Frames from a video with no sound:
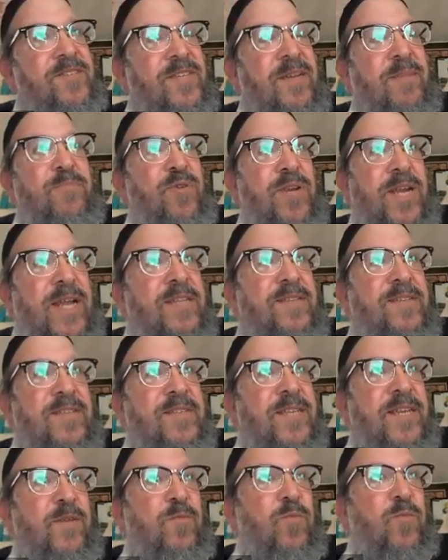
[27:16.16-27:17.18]
a separate
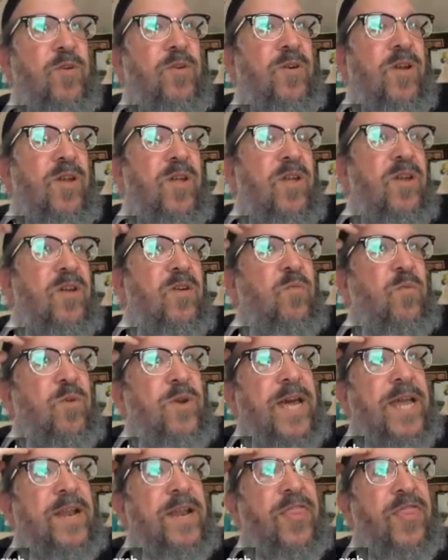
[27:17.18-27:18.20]
entity. We're we're
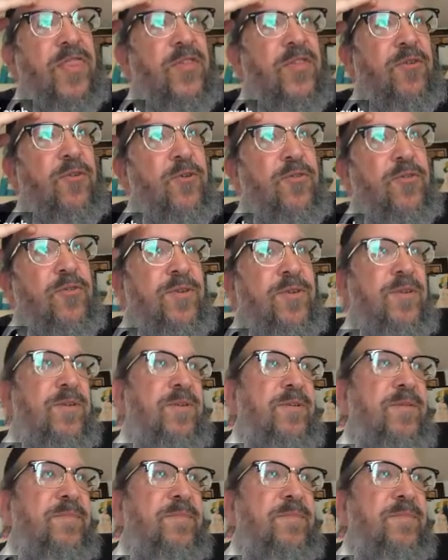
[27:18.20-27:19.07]
not a third